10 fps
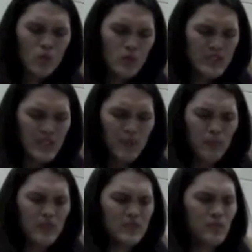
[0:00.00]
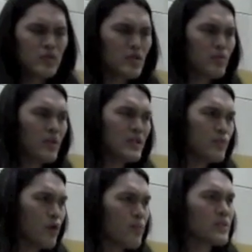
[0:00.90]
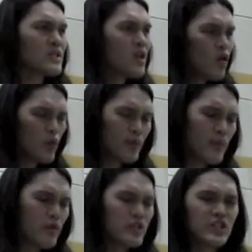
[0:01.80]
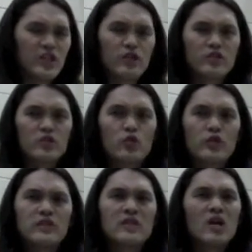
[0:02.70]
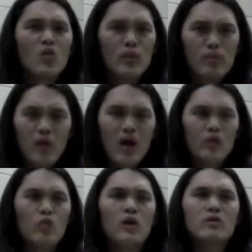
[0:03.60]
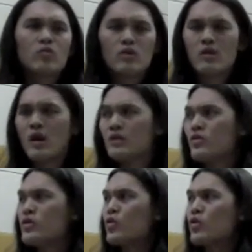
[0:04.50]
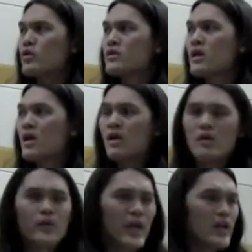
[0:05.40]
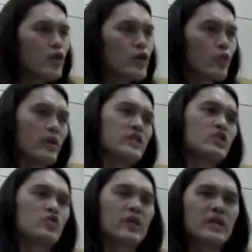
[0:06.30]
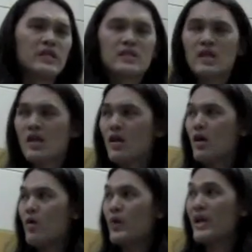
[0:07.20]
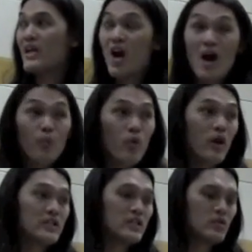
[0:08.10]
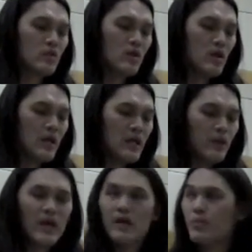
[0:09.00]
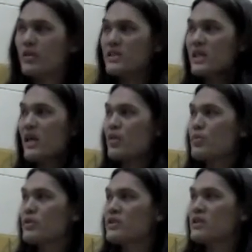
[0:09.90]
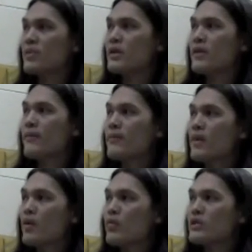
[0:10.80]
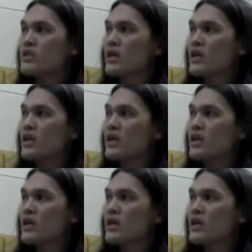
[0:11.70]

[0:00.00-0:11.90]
We set up police abuse complaint departments where people could share their stories. We block walked, knocked on doors. We had Know Your Rights trainings. We had cop watches, and then we had a police accountability summit, which